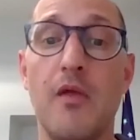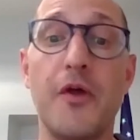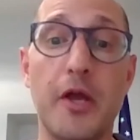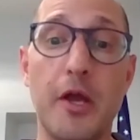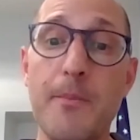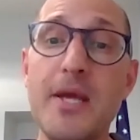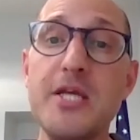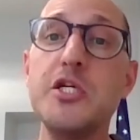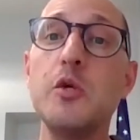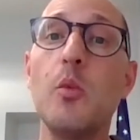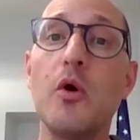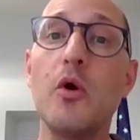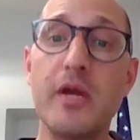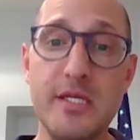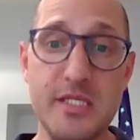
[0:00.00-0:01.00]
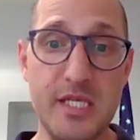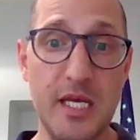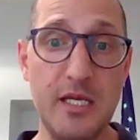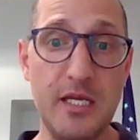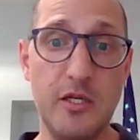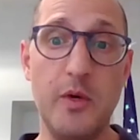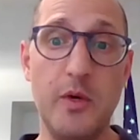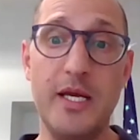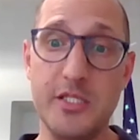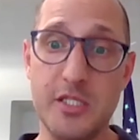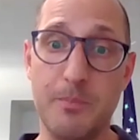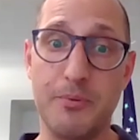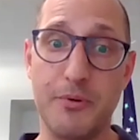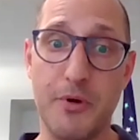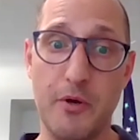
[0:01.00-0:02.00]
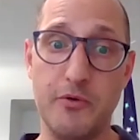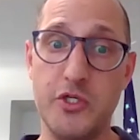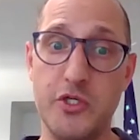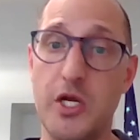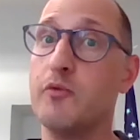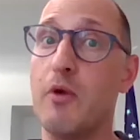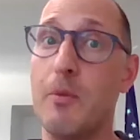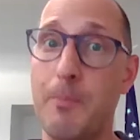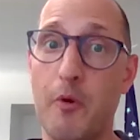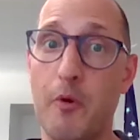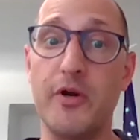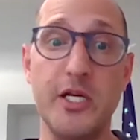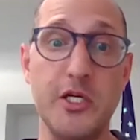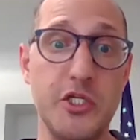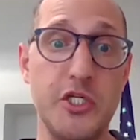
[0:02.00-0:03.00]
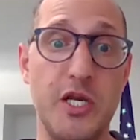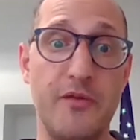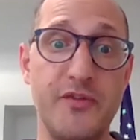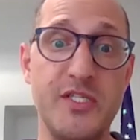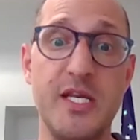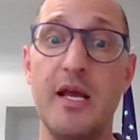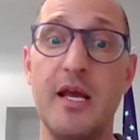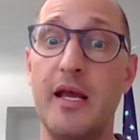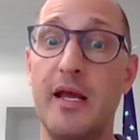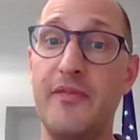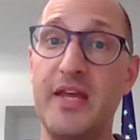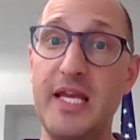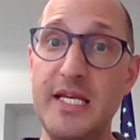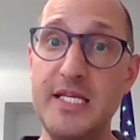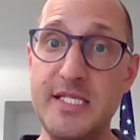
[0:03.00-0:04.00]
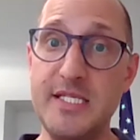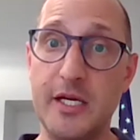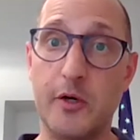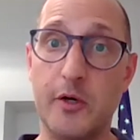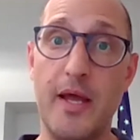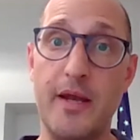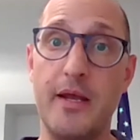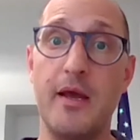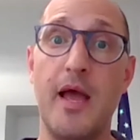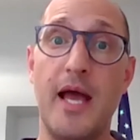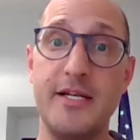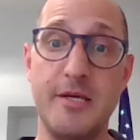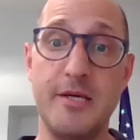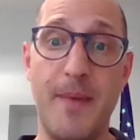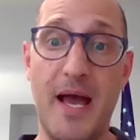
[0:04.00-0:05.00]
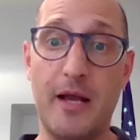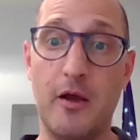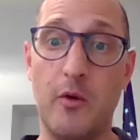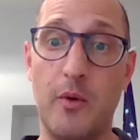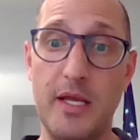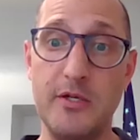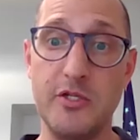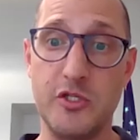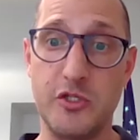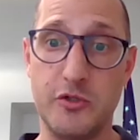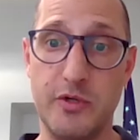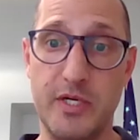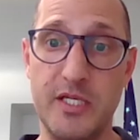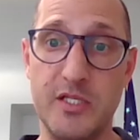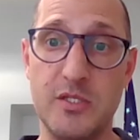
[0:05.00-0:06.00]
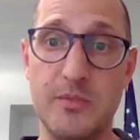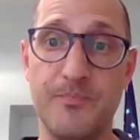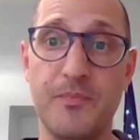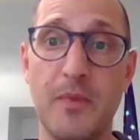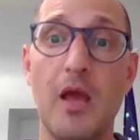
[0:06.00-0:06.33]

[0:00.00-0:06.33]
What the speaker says: The Commission will continue its approach in reporting shifts in the e-cigarette and tobacco industries.